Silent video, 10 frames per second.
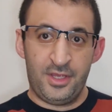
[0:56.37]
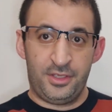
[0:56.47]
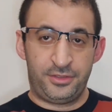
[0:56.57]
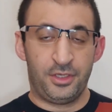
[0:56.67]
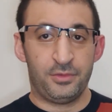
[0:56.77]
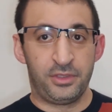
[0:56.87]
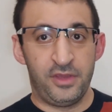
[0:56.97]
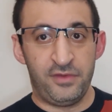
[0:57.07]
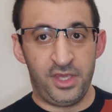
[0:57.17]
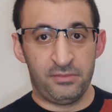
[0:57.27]
So we
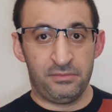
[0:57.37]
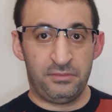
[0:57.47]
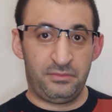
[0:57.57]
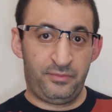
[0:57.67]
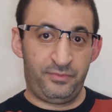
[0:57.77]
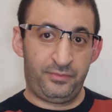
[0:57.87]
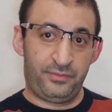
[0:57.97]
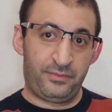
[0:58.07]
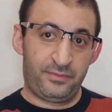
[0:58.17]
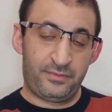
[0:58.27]
give him
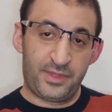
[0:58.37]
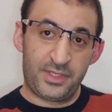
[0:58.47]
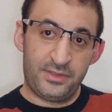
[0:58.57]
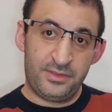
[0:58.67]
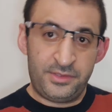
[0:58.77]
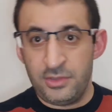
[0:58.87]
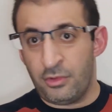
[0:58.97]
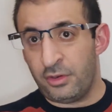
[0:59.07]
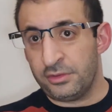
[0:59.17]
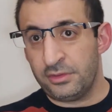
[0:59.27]

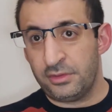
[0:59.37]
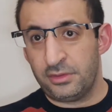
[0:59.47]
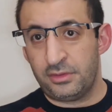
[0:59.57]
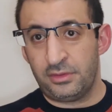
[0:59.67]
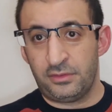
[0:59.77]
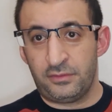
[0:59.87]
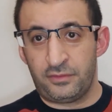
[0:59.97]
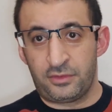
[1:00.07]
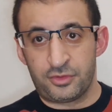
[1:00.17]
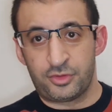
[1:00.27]
C1
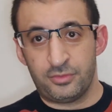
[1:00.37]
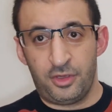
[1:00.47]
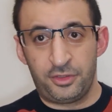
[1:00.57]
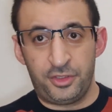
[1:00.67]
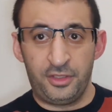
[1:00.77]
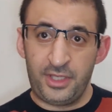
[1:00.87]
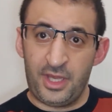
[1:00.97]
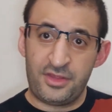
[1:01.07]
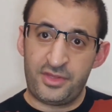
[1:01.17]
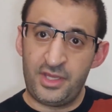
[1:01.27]
consumer dot
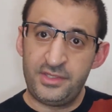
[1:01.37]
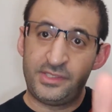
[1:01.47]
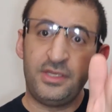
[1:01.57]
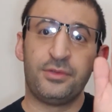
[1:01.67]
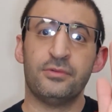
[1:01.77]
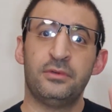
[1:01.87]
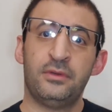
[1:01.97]
and then C2.